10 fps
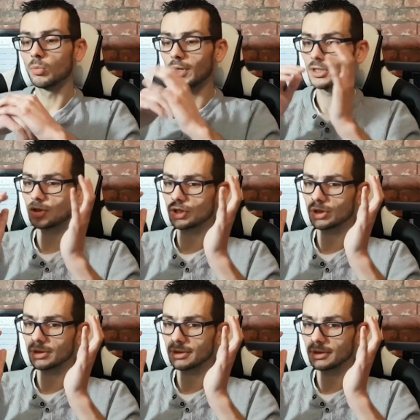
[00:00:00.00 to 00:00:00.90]

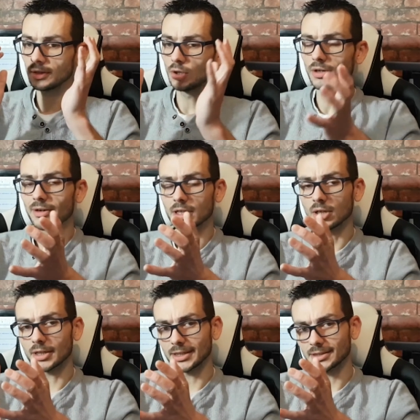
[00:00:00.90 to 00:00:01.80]
which the
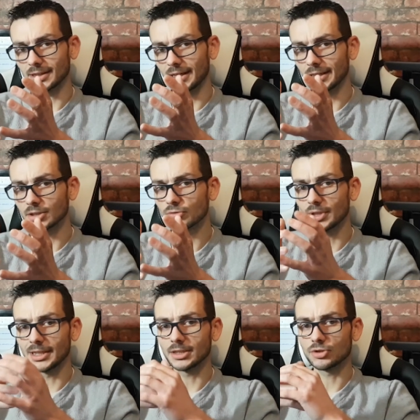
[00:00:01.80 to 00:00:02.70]
overclocking side, it's
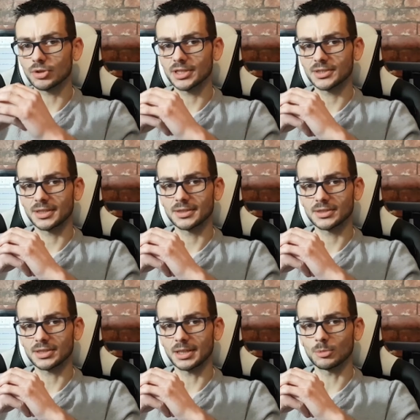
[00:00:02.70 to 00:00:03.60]
really interesting
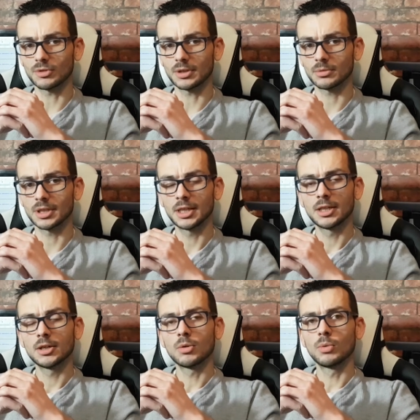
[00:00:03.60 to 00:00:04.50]
this time around.
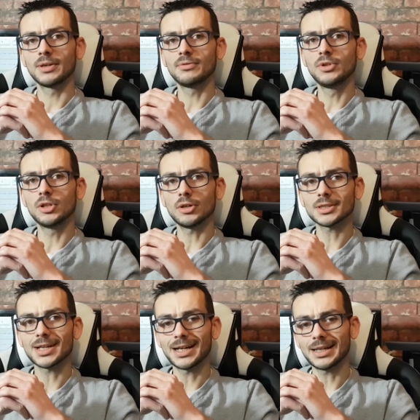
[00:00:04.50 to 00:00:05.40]
We've
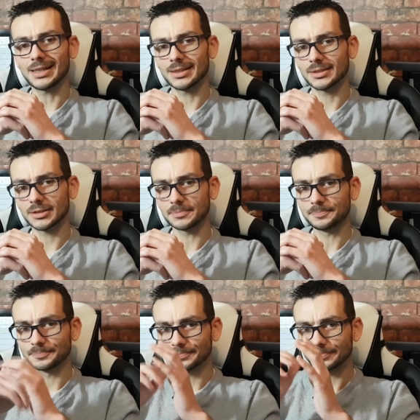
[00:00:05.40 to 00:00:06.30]
not had
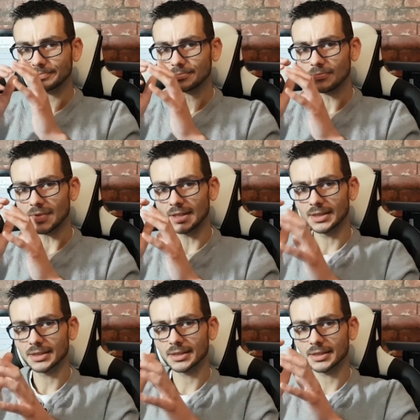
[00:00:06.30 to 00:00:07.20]

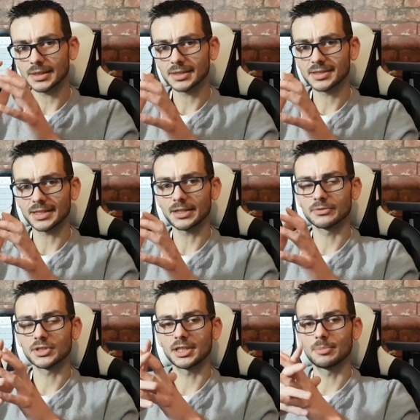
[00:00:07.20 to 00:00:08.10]
uh, a set
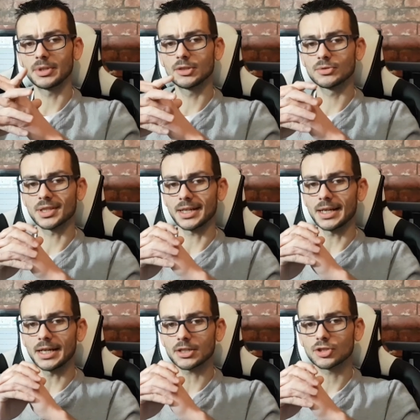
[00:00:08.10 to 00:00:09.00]
of CPUs that
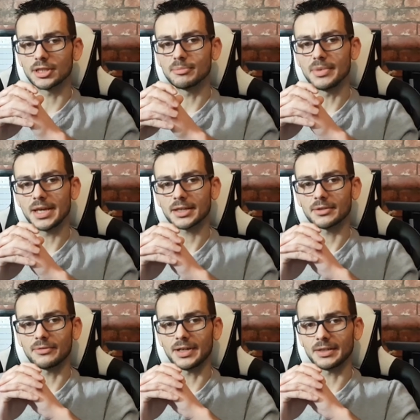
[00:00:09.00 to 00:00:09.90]
actually make
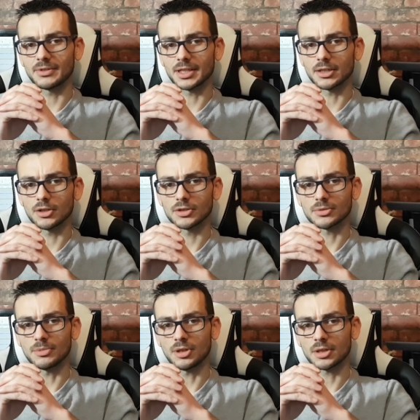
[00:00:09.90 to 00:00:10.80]
the 5
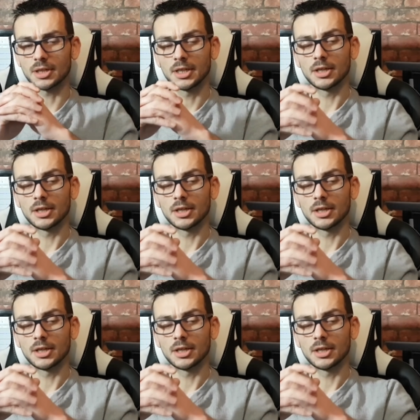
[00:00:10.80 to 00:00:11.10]
gigahertz mark.